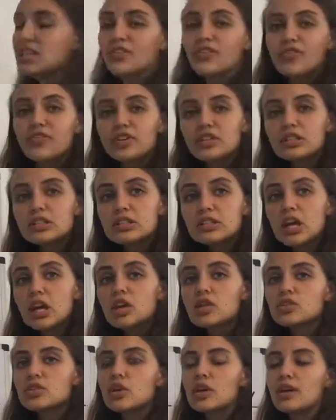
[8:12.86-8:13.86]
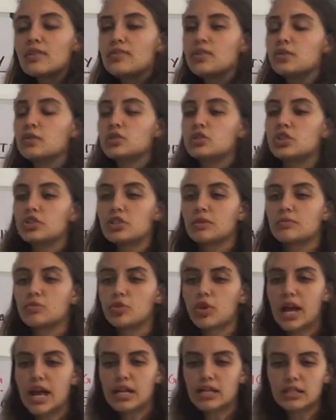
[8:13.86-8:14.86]
difference. So if you were to
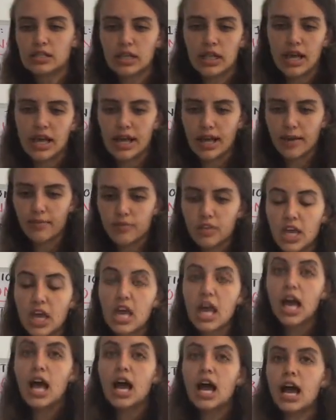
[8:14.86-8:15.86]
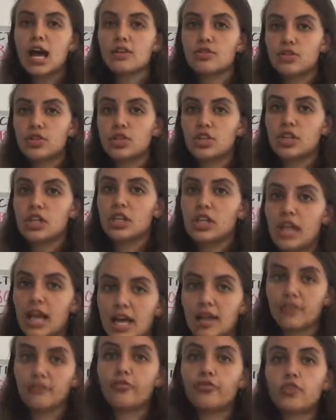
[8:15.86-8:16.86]
subtract like hydrogen
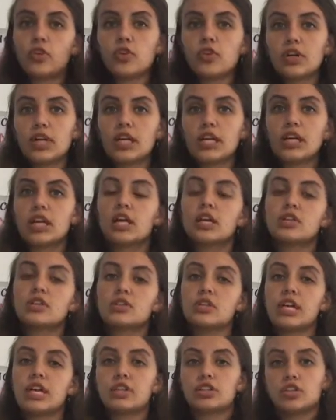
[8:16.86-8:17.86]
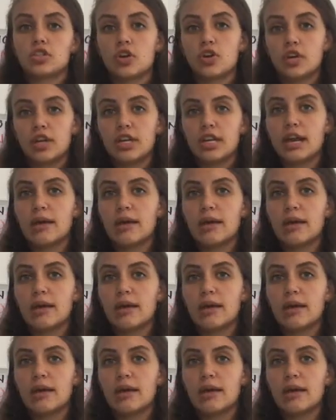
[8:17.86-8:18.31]
and fluorine to get a certain